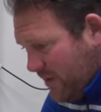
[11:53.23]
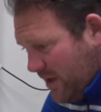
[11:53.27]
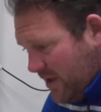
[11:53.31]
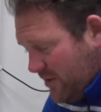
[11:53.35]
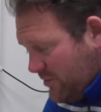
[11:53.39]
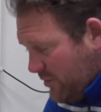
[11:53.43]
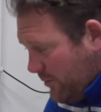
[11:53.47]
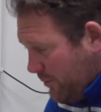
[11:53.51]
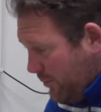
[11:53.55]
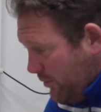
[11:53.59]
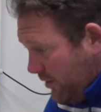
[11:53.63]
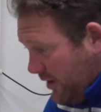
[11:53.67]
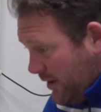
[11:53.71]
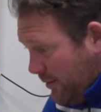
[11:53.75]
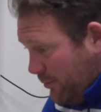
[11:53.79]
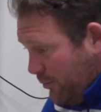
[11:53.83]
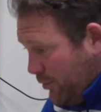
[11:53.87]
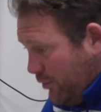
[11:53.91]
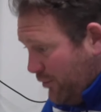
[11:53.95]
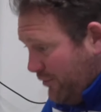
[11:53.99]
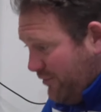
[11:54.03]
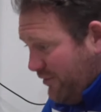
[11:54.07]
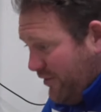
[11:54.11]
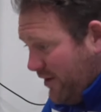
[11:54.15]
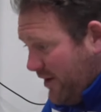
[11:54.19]
It's a brilliant
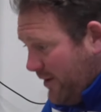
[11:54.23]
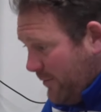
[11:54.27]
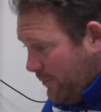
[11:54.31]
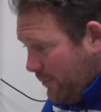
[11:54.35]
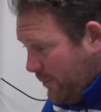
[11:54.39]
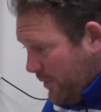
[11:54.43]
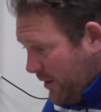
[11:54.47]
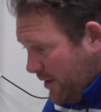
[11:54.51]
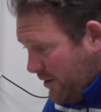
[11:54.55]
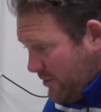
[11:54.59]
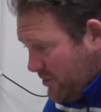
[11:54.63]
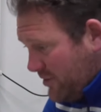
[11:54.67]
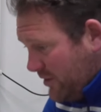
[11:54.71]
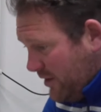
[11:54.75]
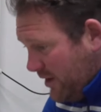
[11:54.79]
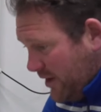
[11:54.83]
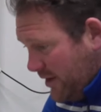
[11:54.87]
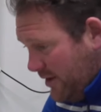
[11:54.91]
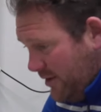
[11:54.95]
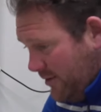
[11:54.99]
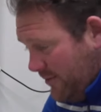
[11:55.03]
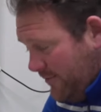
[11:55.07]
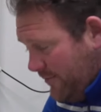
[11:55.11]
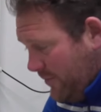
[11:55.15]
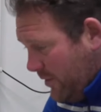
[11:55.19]
move for him
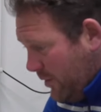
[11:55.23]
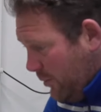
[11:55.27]
personally.